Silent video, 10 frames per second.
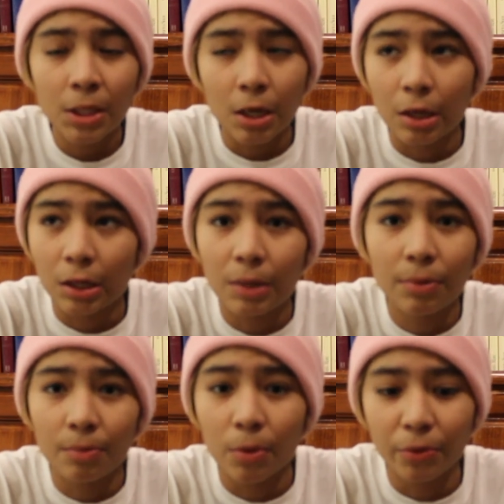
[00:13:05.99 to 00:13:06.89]
and keep
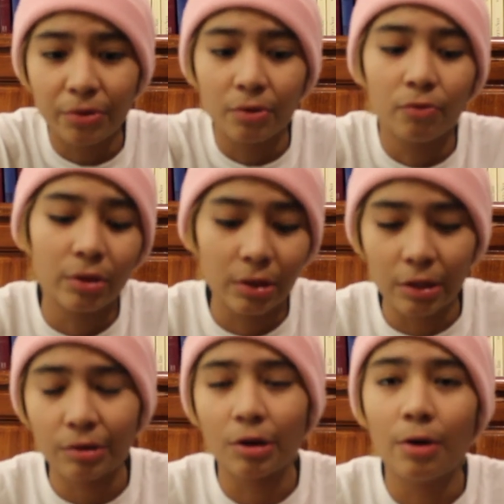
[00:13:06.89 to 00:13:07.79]
on posting with
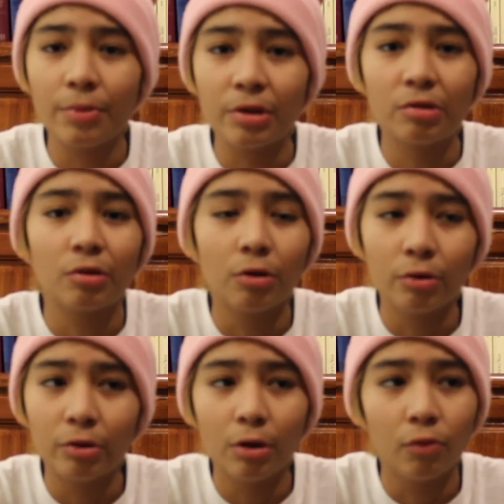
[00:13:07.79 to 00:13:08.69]
this on me. So,
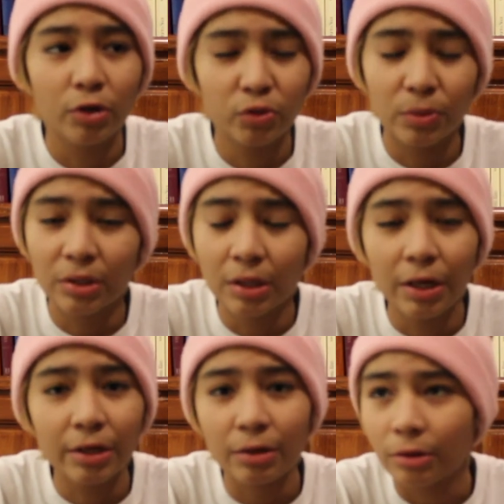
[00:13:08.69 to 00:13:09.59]
you know, wish me
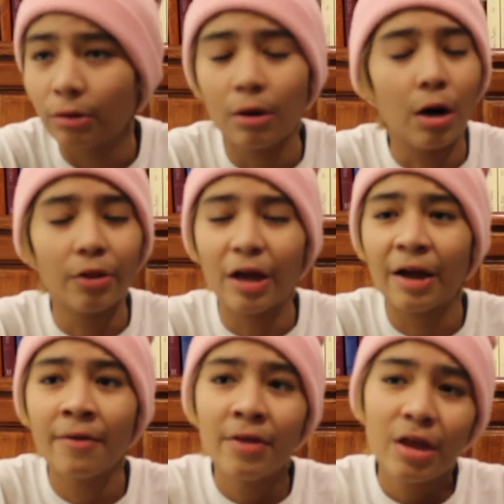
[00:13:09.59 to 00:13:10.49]
luck, you know, all
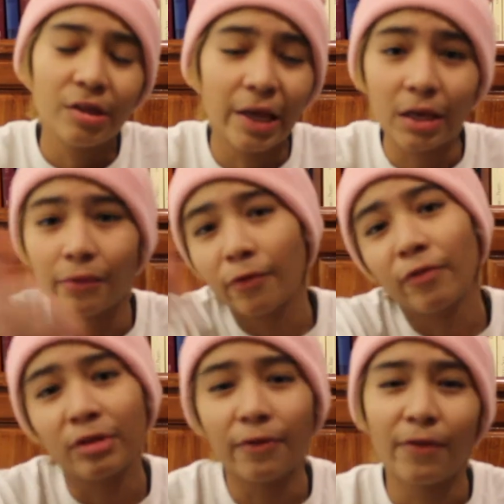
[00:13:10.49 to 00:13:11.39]
that. Thank you for
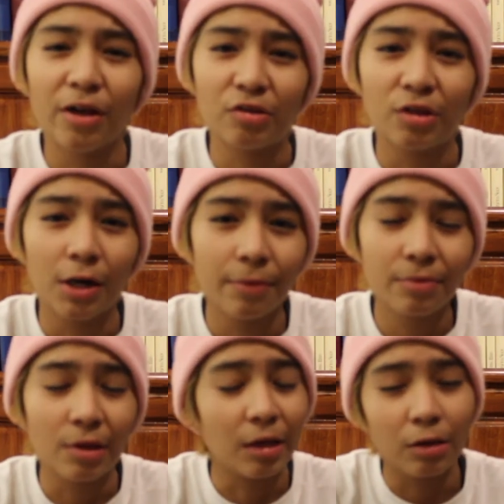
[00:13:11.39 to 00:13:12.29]
55 subs.
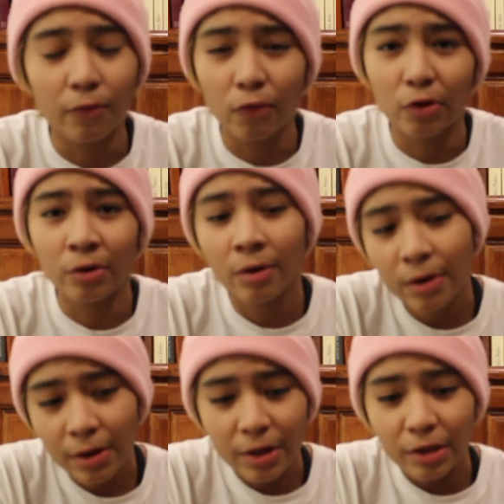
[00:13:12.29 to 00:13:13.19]
Thank you for
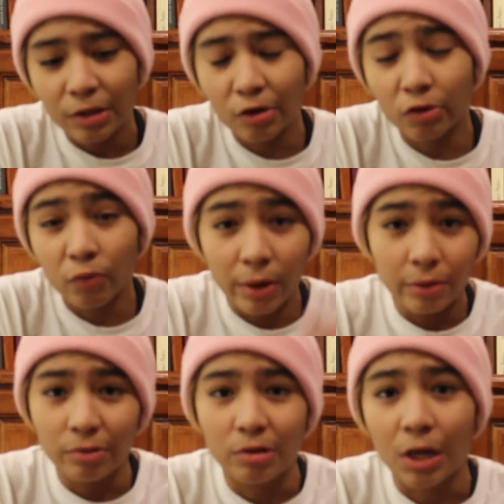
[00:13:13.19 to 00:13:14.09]
the other
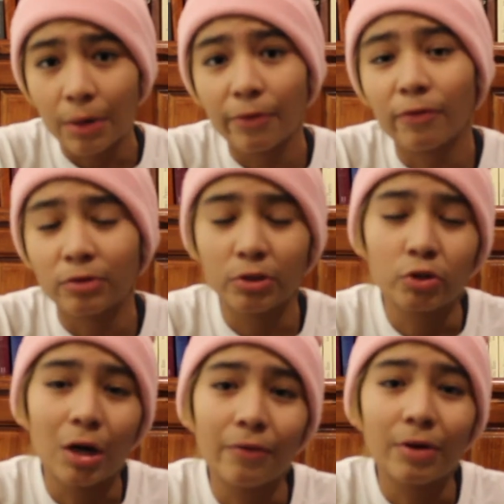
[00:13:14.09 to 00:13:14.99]
random subscriber for
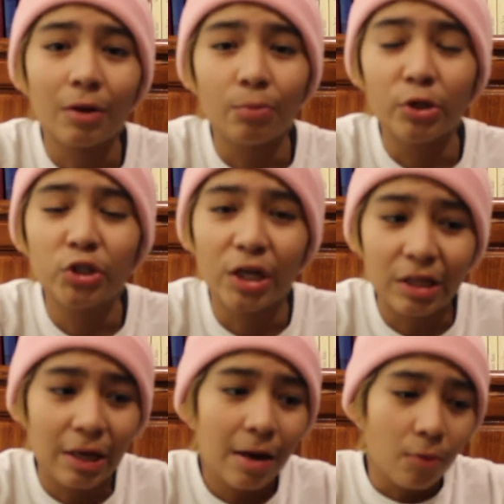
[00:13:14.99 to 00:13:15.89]
subscribing. I appreciate
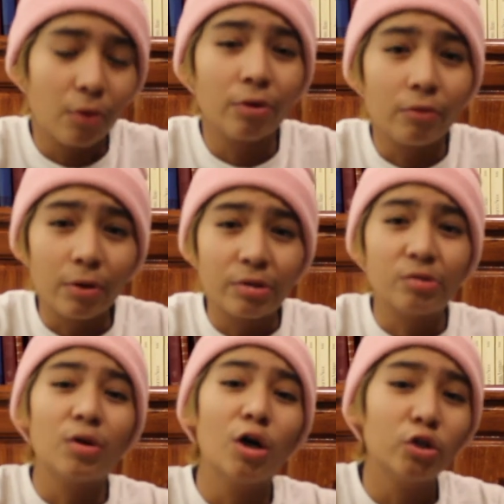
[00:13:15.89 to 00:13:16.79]
that. We're on the road to
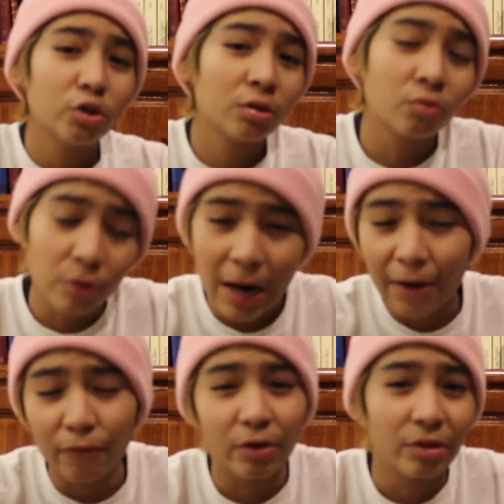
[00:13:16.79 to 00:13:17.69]
100. We're
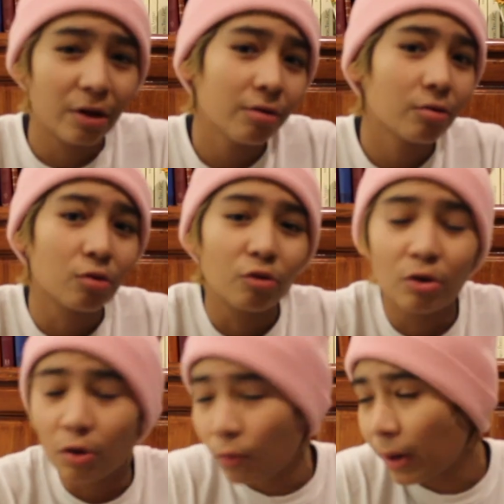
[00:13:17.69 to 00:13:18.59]
halfway there, so, you
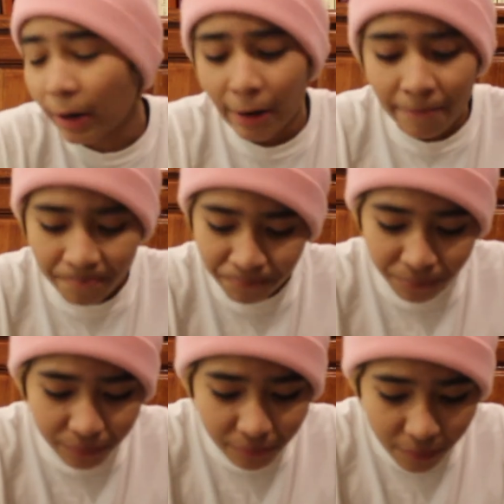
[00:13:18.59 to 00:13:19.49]
know, why not?
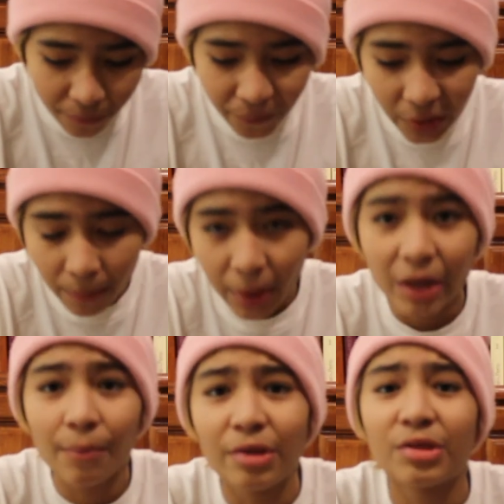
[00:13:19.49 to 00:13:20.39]
But I
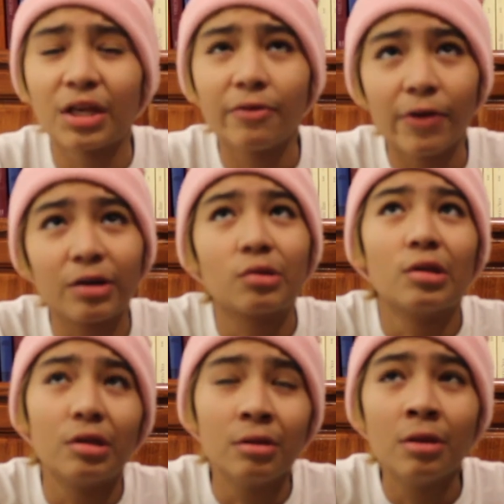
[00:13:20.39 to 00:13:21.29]
get my second
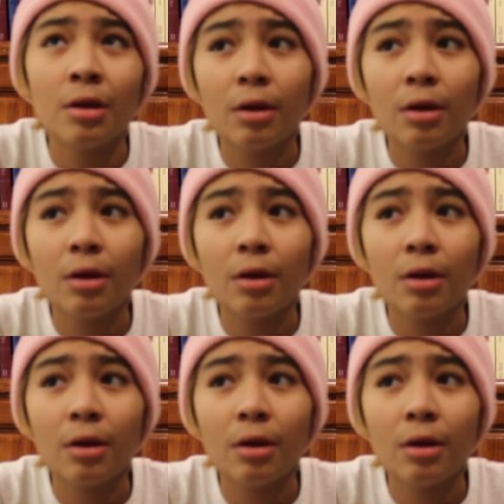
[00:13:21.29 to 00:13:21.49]
vaccine